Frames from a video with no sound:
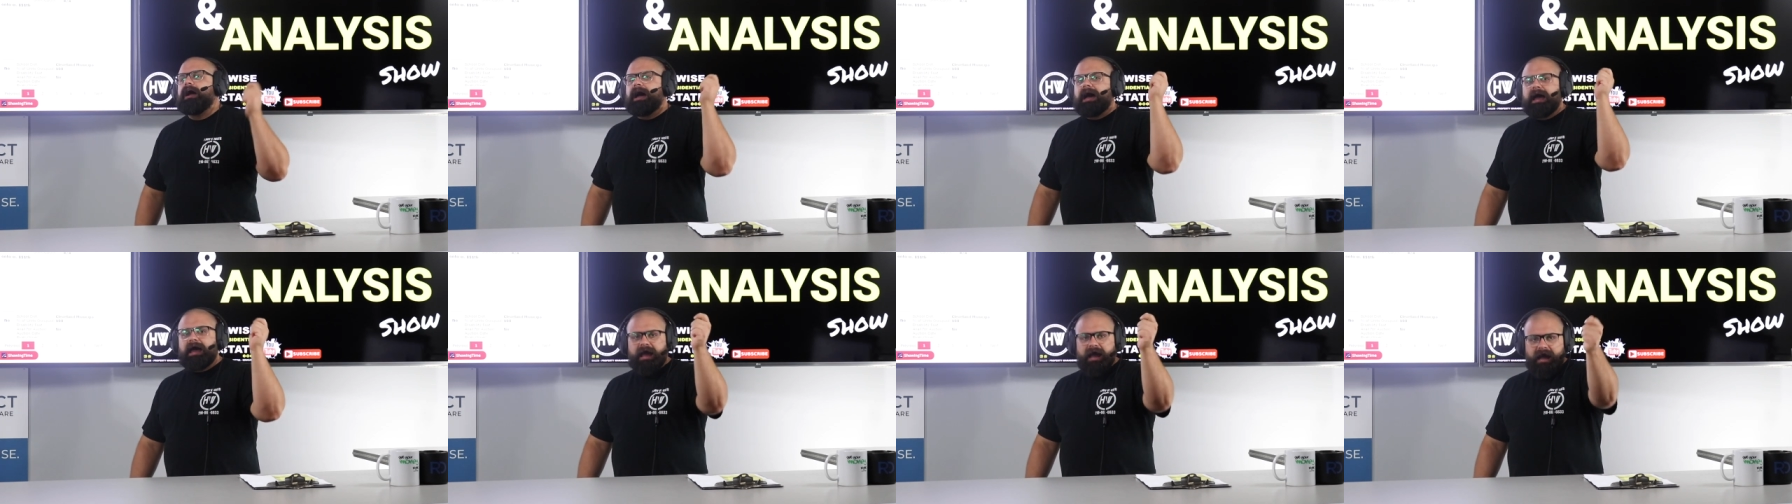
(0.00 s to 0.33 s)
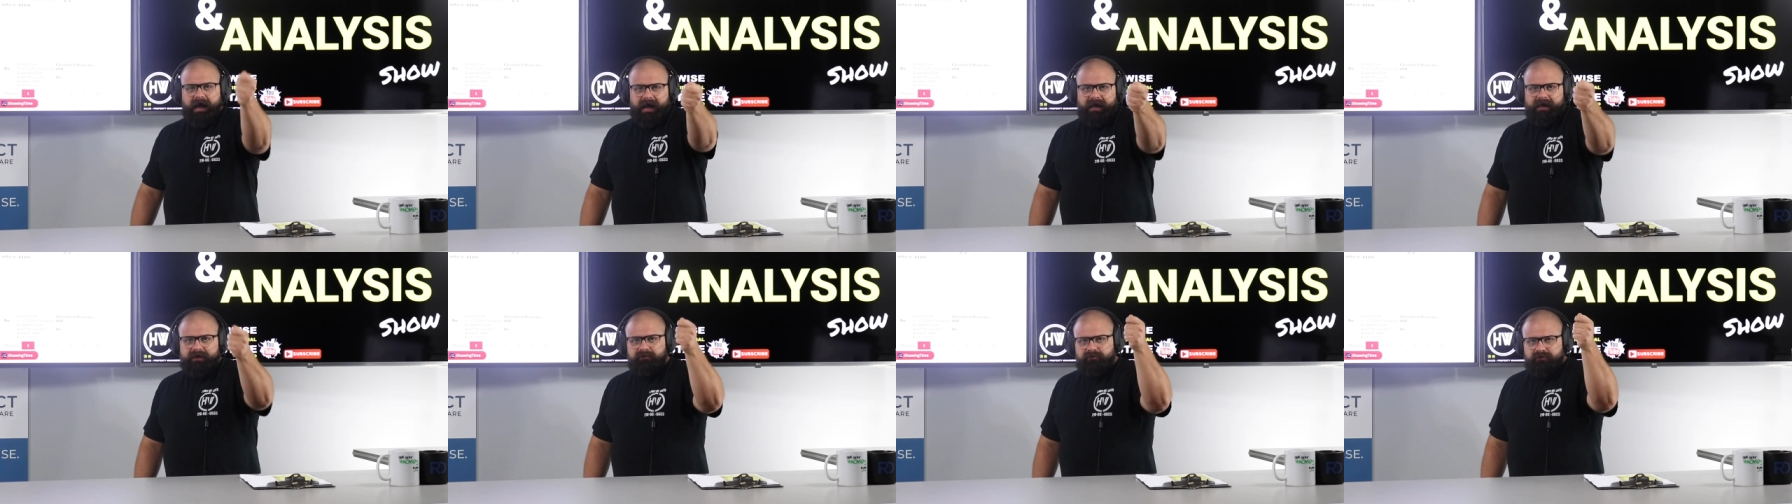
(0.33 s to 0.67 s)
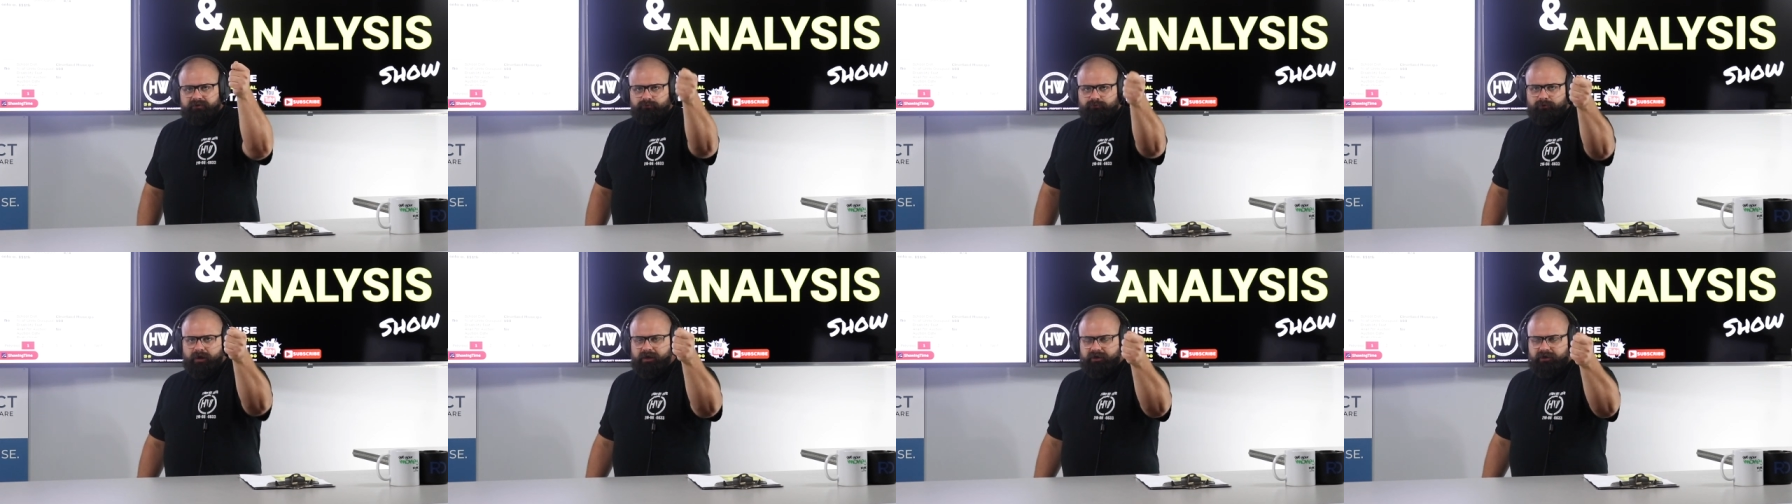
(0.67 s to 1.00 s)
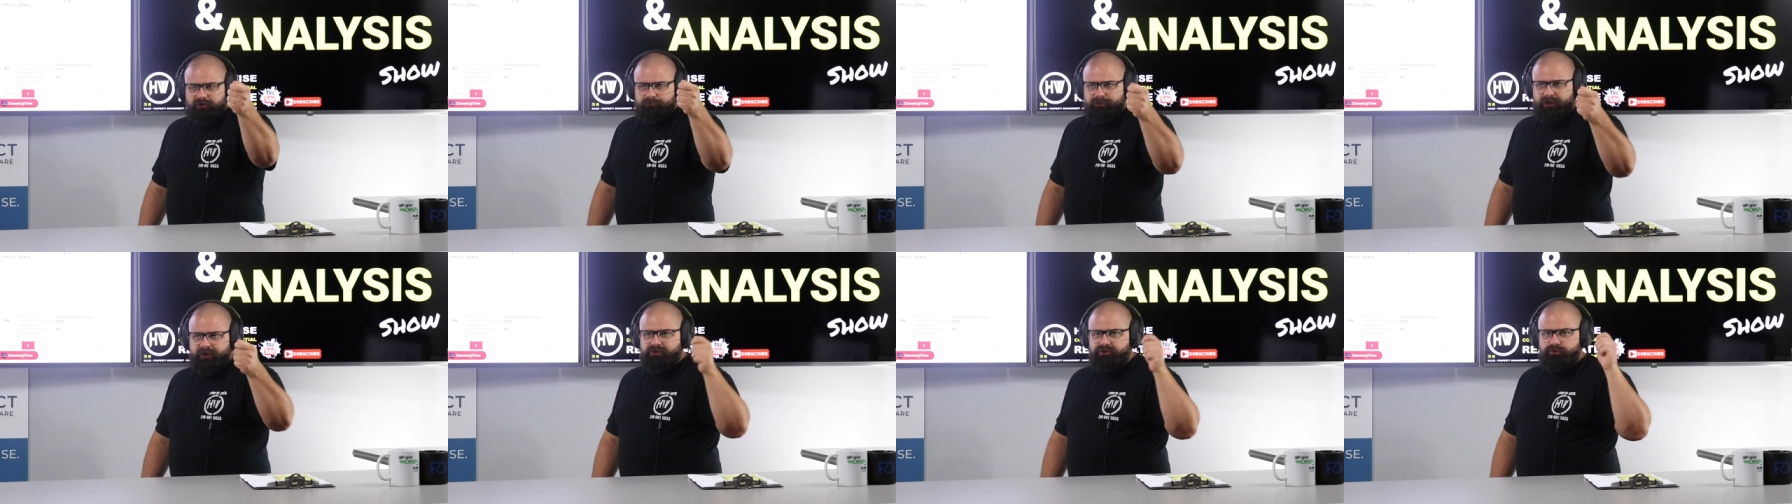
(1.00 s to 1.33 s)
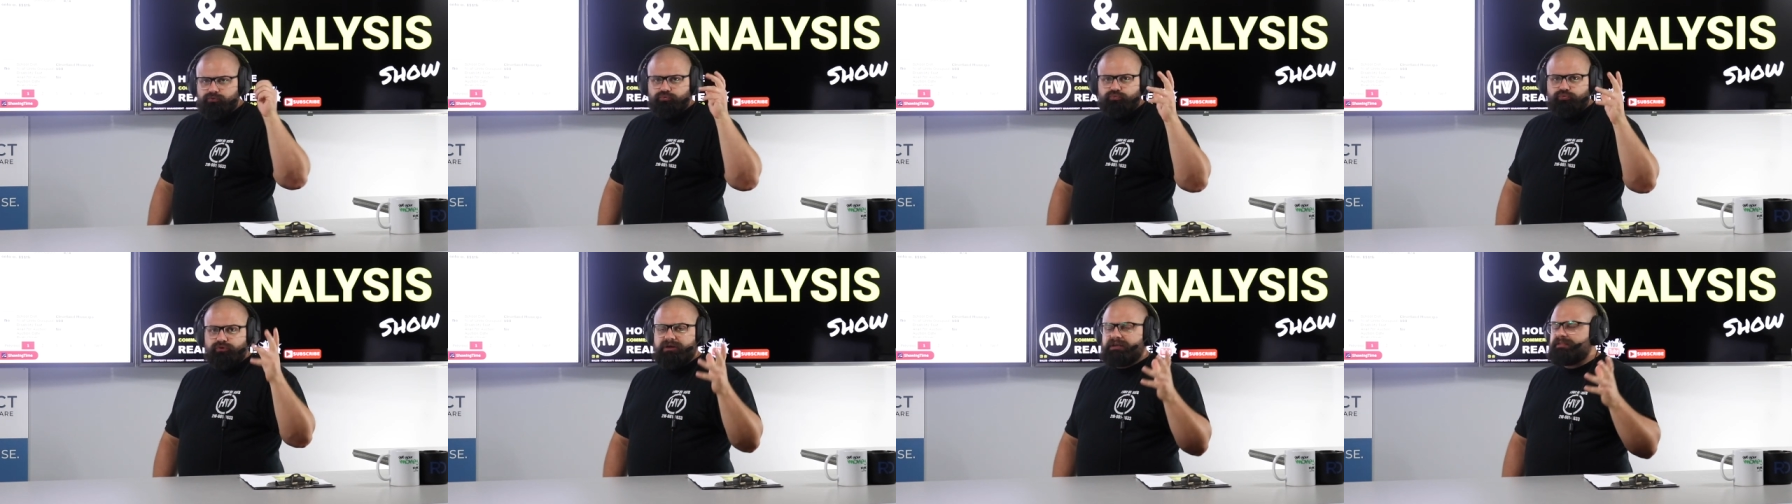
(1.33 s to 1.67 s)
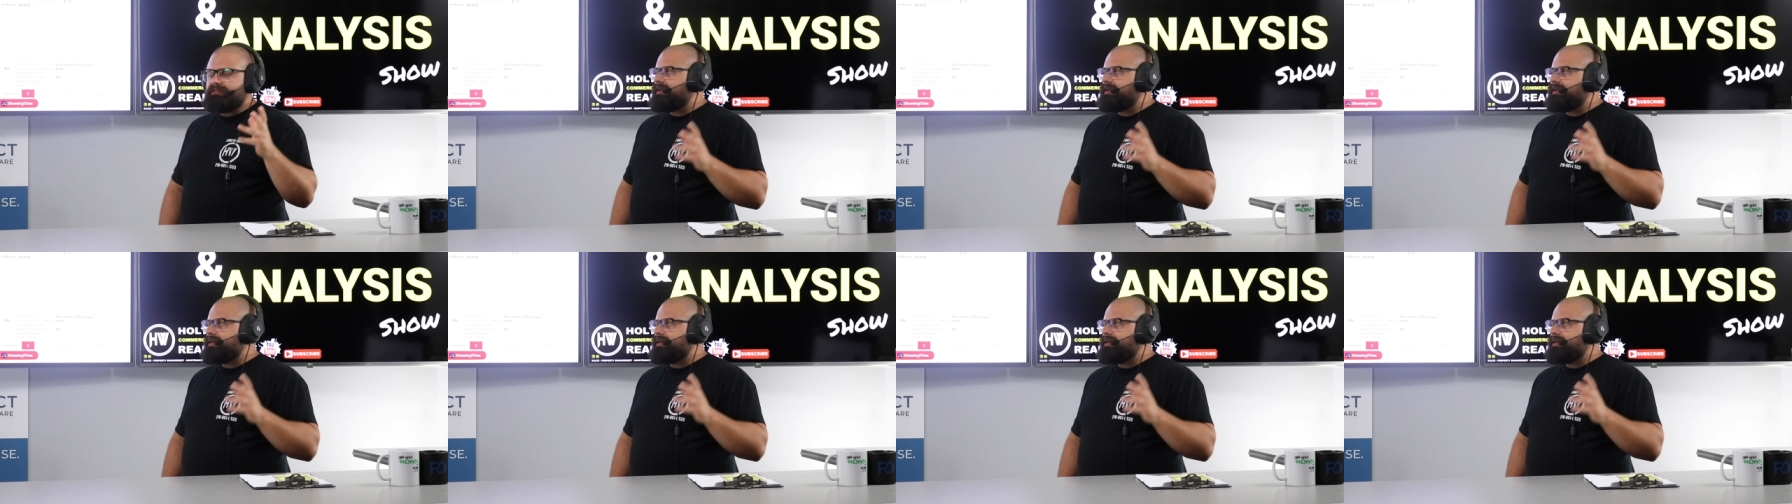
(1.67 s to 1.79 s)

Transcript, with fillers: I highly recommend you read